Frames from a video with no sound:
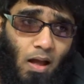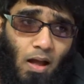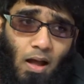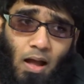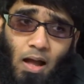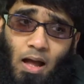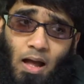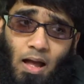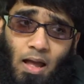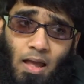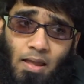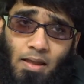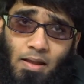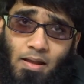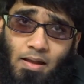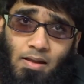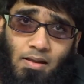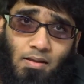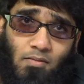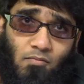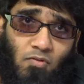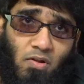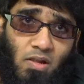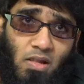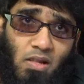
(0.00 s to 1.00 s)
I
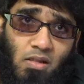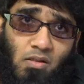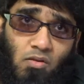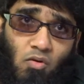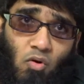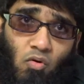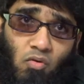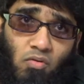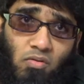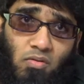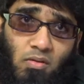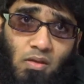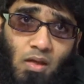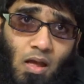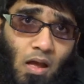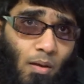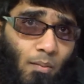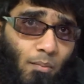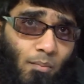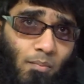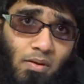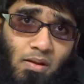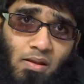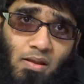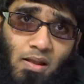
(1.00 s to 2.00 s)
will not say. I
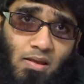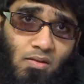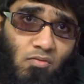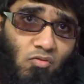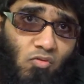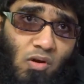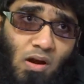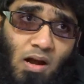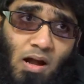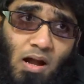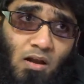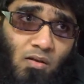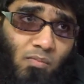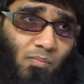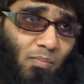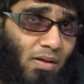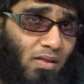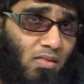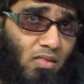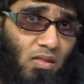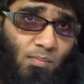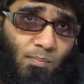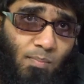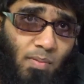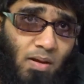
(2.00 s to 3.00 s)
mean, you can't pay.
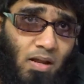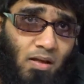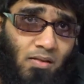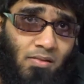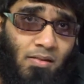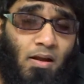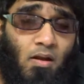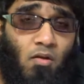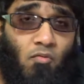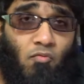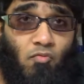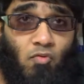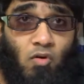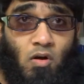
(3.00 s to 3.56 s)
Simple as that.